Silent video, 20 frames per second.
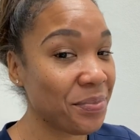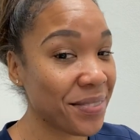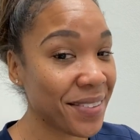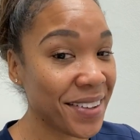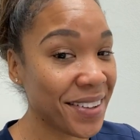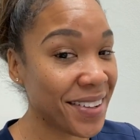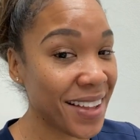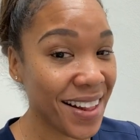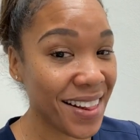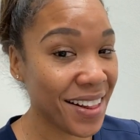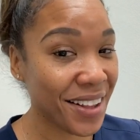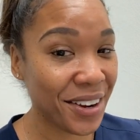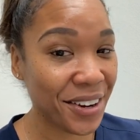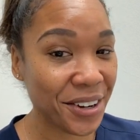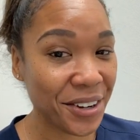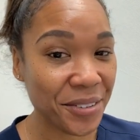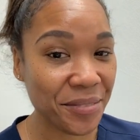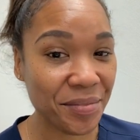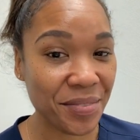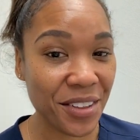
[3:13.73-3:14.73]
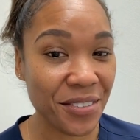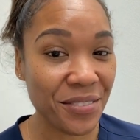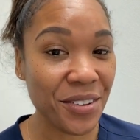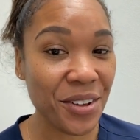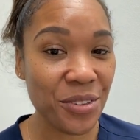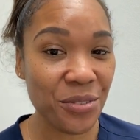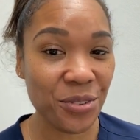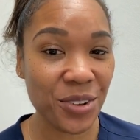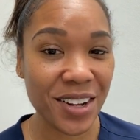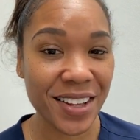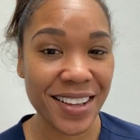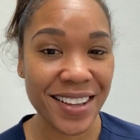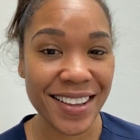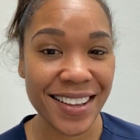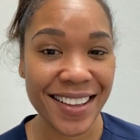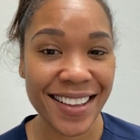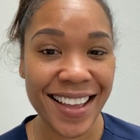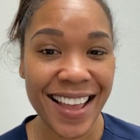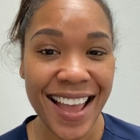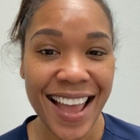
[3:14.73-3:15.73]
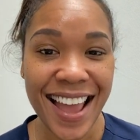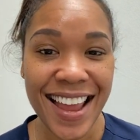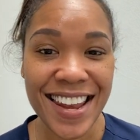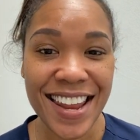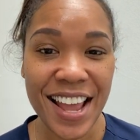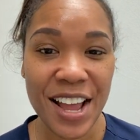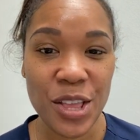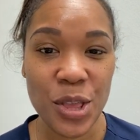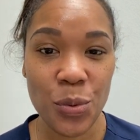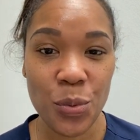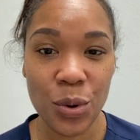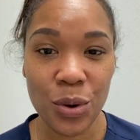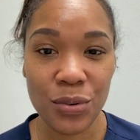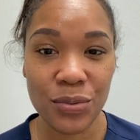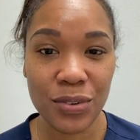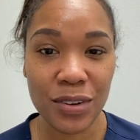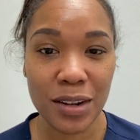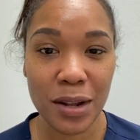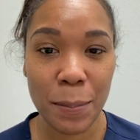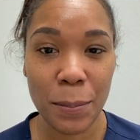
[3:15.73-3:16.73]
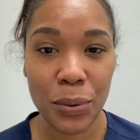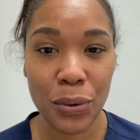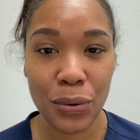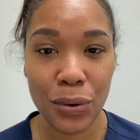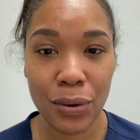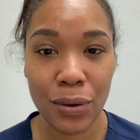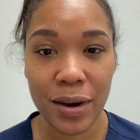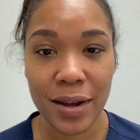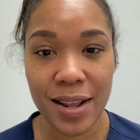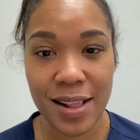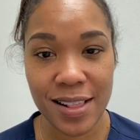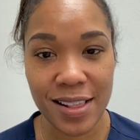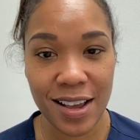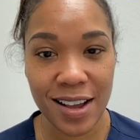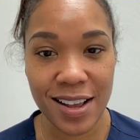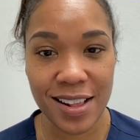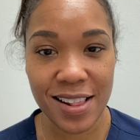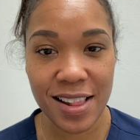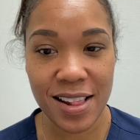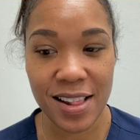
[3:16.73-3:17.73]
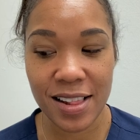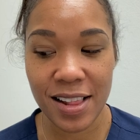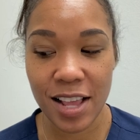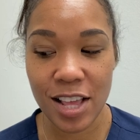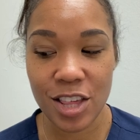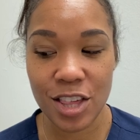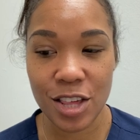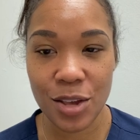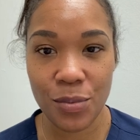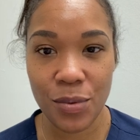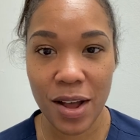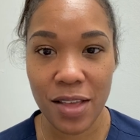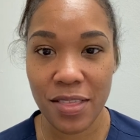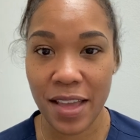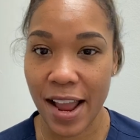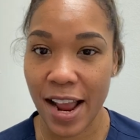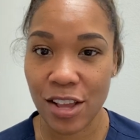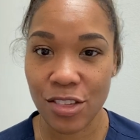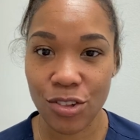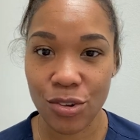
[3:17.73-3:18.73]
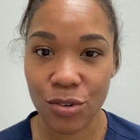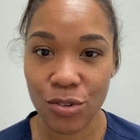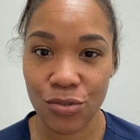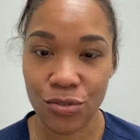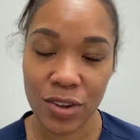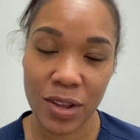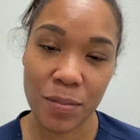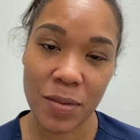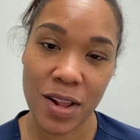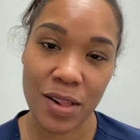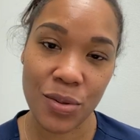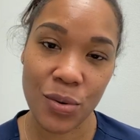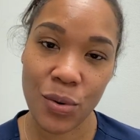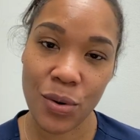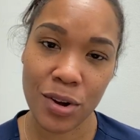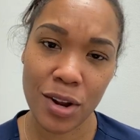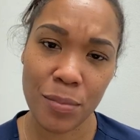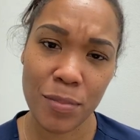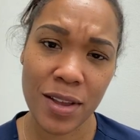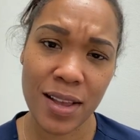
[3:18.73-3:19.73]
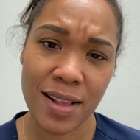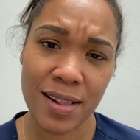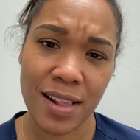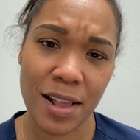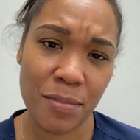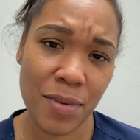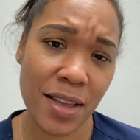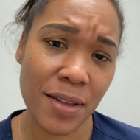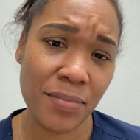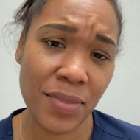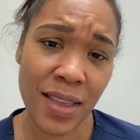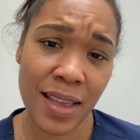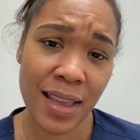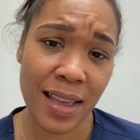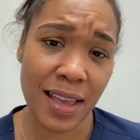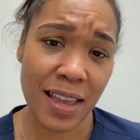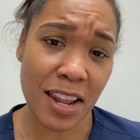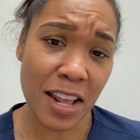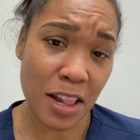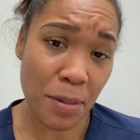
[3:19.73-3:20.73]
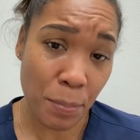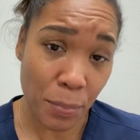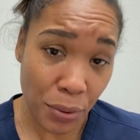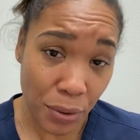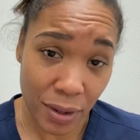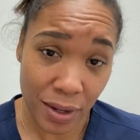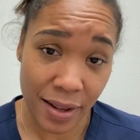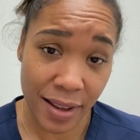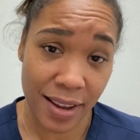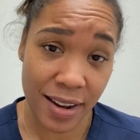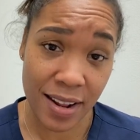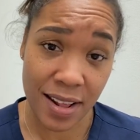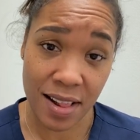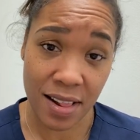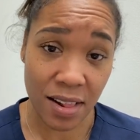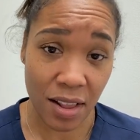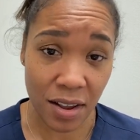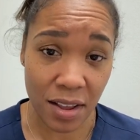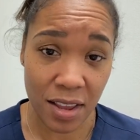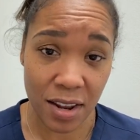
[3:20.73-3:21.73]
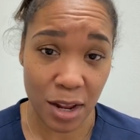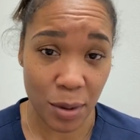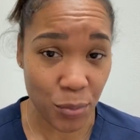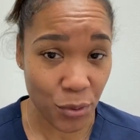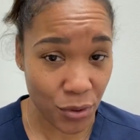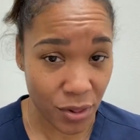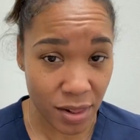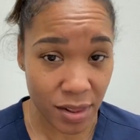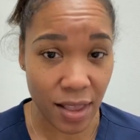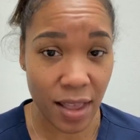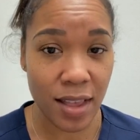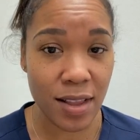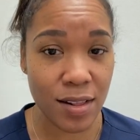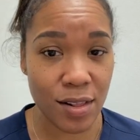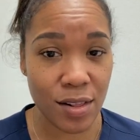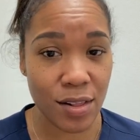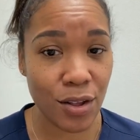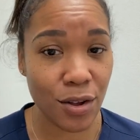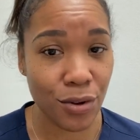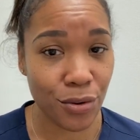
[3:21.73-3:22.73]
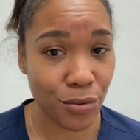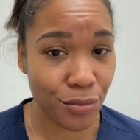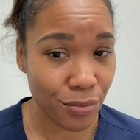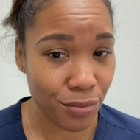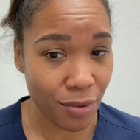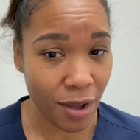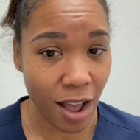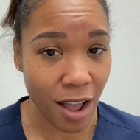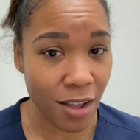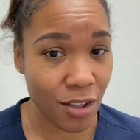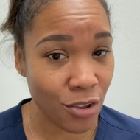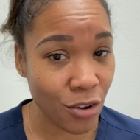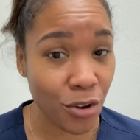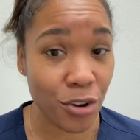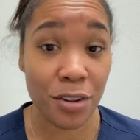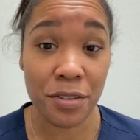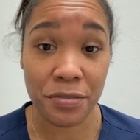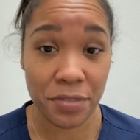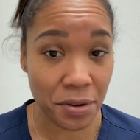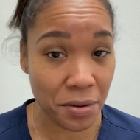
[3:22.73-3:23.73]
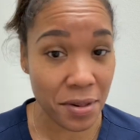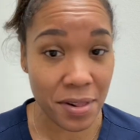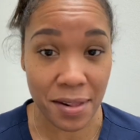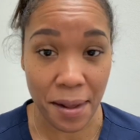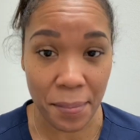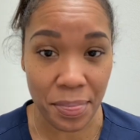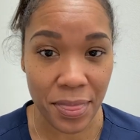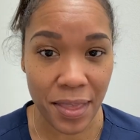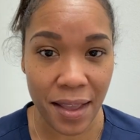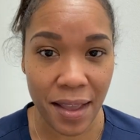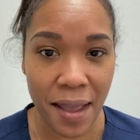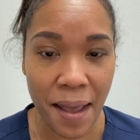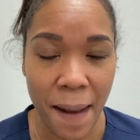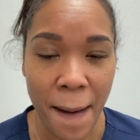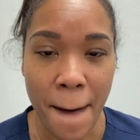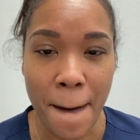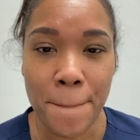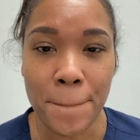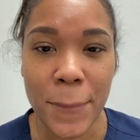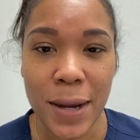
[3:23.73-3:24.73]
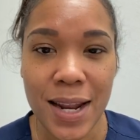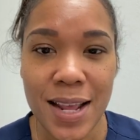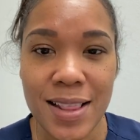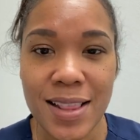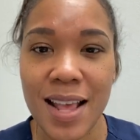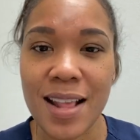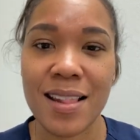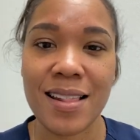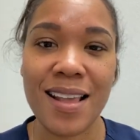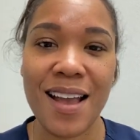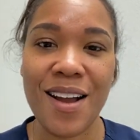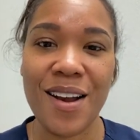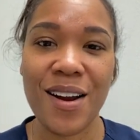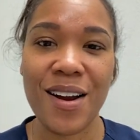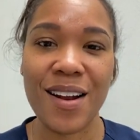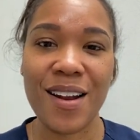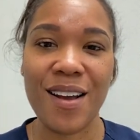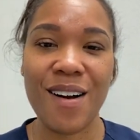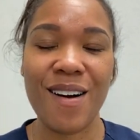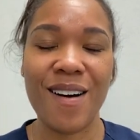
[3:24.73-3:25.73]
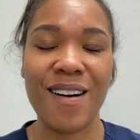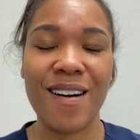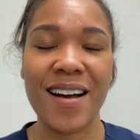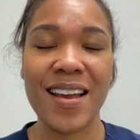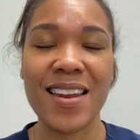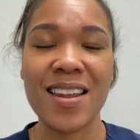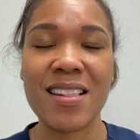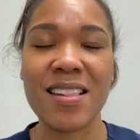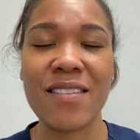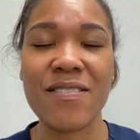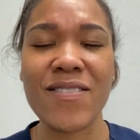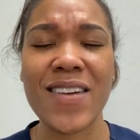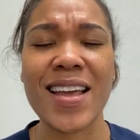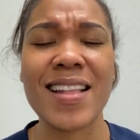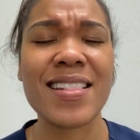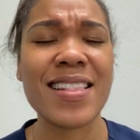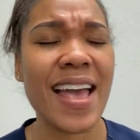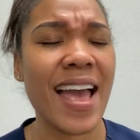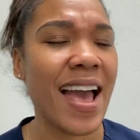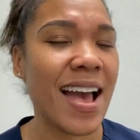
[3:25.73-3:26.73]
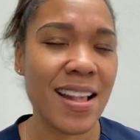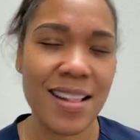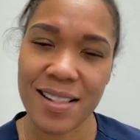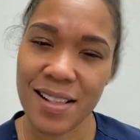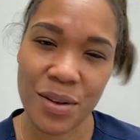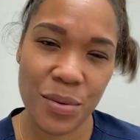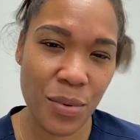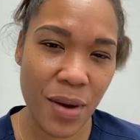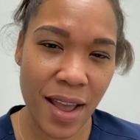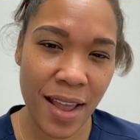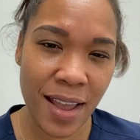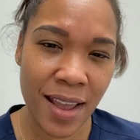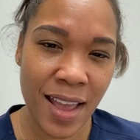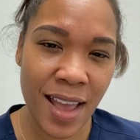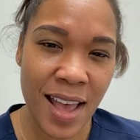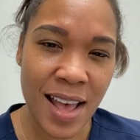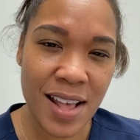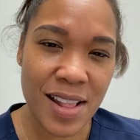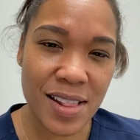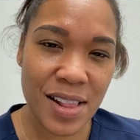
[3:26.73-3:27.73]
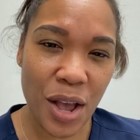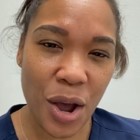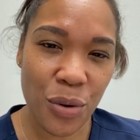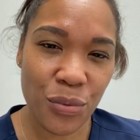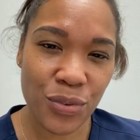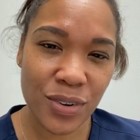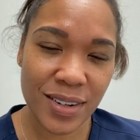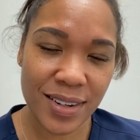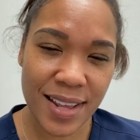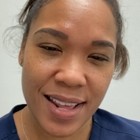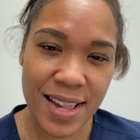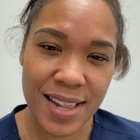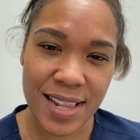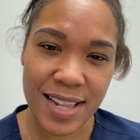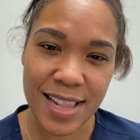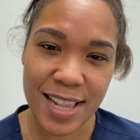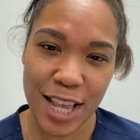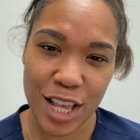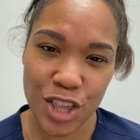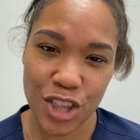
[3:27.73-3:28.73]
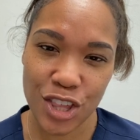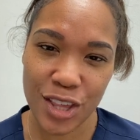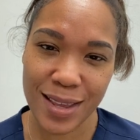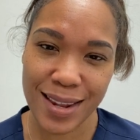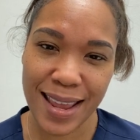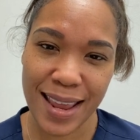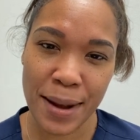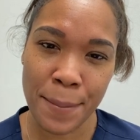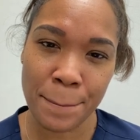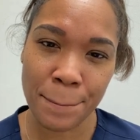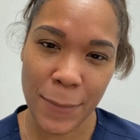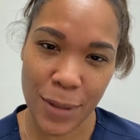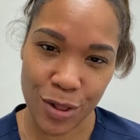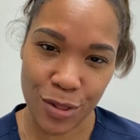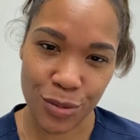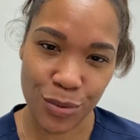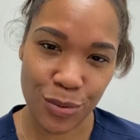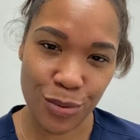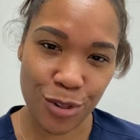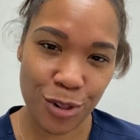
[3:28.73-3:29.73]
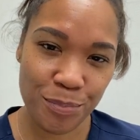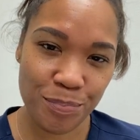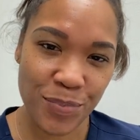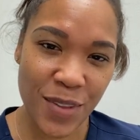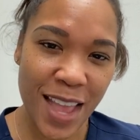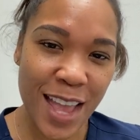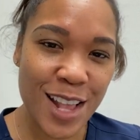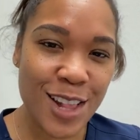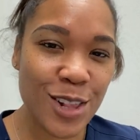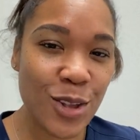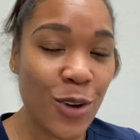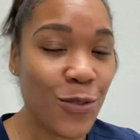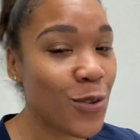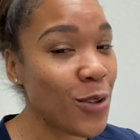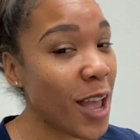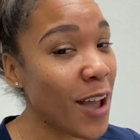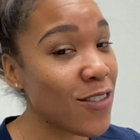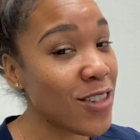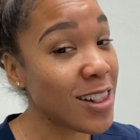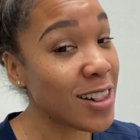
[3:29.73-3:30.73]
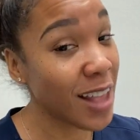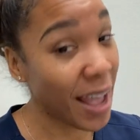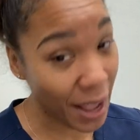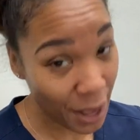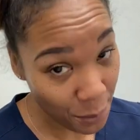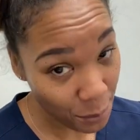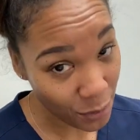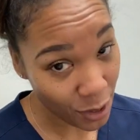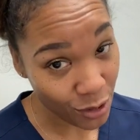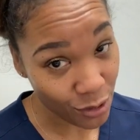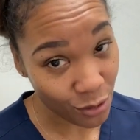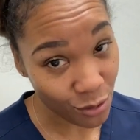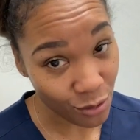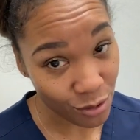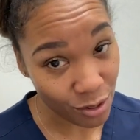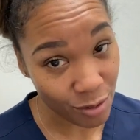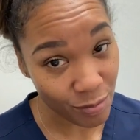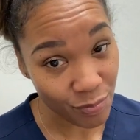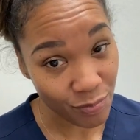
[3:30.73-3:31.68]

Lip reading: it doesn't hurt. It feels really good. Now, you will feel a pull and a tug sensation while the actual treatment is going on because, I mean, it is pulling and it's sucking up your skin. So you're going to feel something, but it does not hurt at all. And it's a fantastic way to help release the tension in muscles. So if you have tight muscles